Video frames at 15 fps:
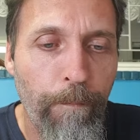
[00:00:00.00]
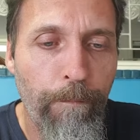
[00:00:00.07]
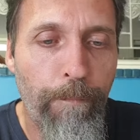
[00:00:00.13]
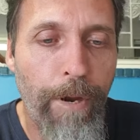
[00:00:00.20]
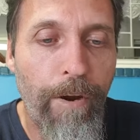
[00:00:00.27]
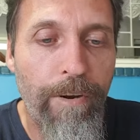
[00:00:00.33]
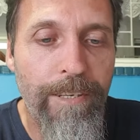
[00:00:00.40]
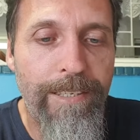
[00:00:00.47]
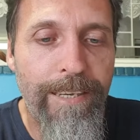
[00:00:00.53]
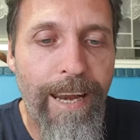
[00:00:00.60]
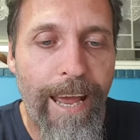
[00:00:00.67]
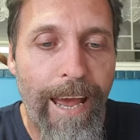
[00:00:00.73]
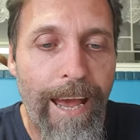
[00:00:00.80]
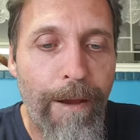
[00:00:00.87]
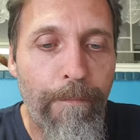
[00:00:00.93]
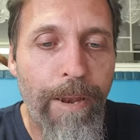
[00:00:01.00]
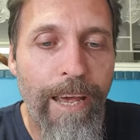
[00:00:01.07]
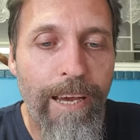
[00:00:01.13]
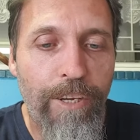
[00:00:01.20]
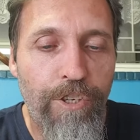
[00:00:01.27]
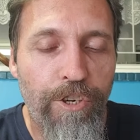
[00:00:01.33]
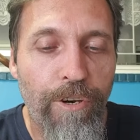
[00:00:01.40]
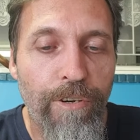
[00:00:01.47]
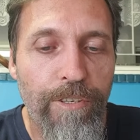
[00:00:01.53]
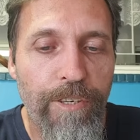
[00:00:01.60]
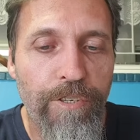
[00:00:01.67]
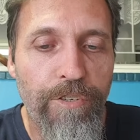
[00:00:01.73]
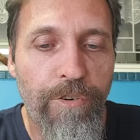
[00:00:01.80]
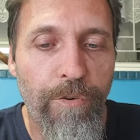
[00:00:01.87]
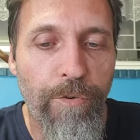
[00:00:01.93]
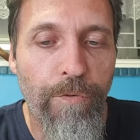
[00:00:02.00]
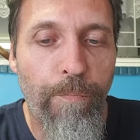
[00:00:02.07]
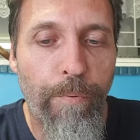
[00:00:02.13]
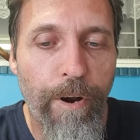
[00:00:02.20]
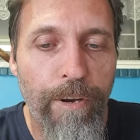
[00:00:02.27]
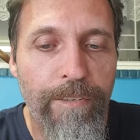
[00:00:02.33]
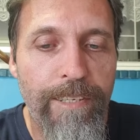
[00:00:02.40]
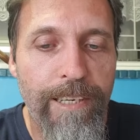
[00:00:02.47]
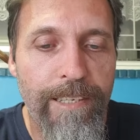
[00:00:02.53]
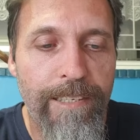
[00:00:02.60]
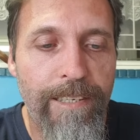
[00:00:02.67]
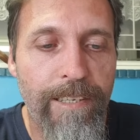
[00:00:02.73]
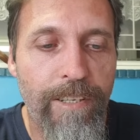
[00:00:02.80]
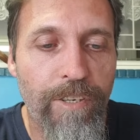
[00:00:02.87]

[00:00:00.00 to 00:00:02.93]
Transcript: Parents at a Ham Lake charter school protested